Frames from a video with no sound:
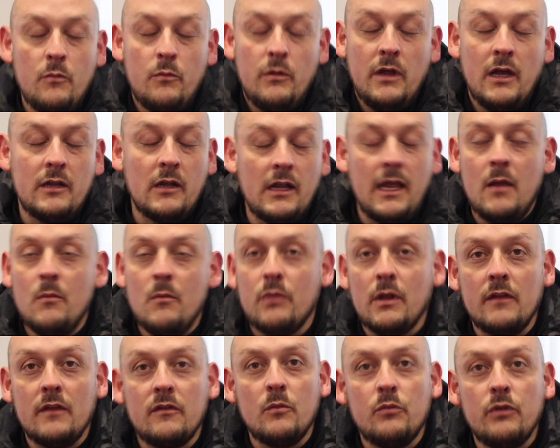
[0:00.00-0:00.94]
We had a game
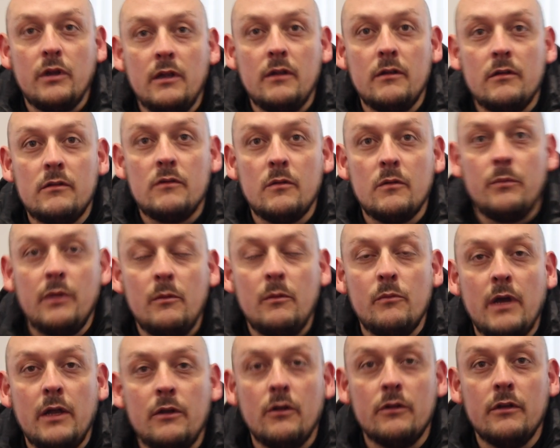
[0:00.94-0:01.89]
plan to
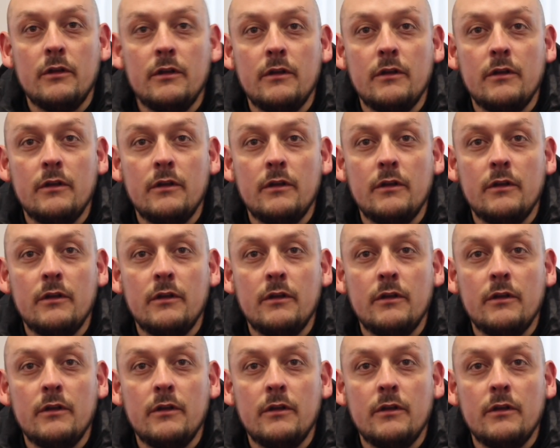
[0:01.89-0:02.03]
bring Ben on